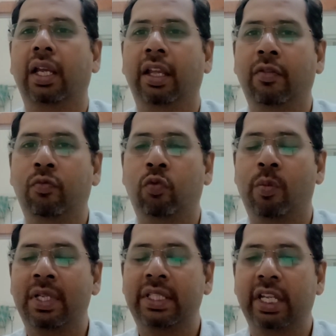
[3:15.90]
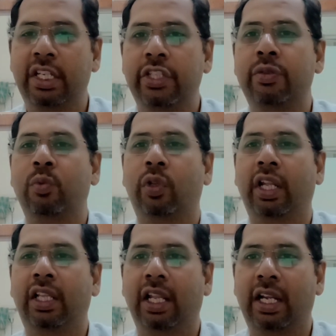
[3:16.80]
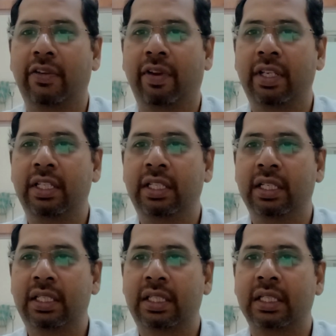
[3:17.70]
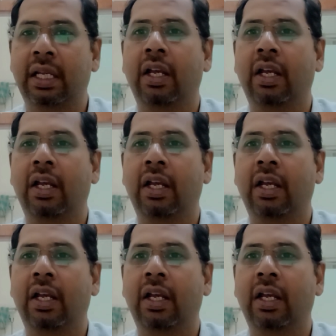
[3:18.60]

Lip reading: If woman's age is more than 35 years